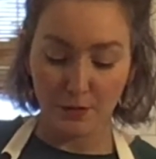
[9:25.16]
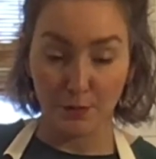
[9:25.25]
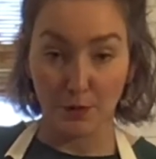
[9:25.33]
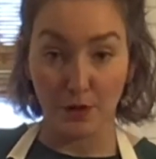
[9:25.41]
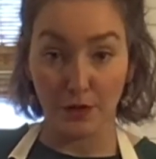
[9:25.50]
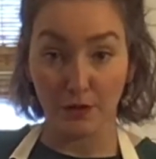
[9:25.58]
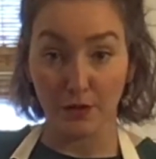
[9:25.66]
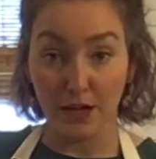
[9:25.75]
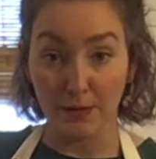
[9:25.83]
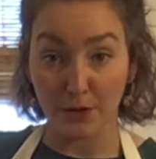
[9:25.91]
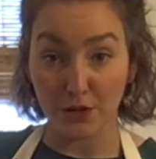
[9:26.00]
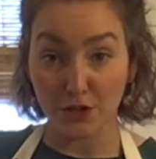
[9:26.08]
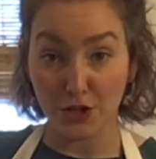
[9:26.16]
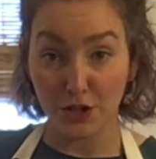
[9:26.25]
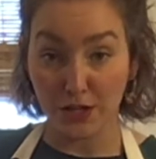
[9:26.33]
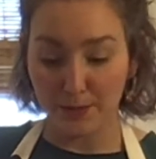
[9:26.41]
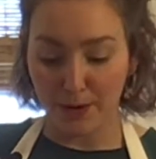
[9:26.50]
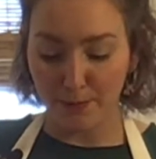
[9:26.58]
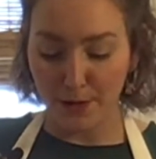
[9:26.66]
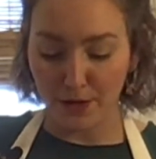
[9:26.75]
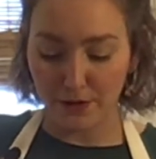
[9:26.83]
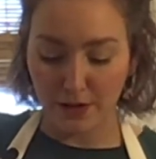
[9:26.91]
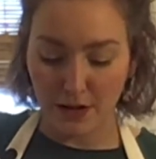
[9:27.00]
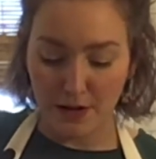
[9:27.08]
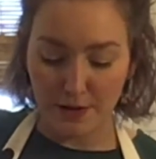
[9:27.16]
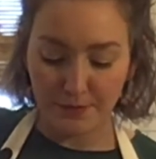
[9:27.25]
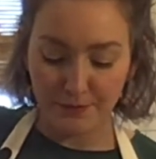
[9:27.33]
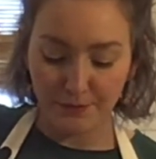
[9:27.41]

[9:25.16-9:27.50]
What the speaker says: Well, I'm going to show you here my bear claw.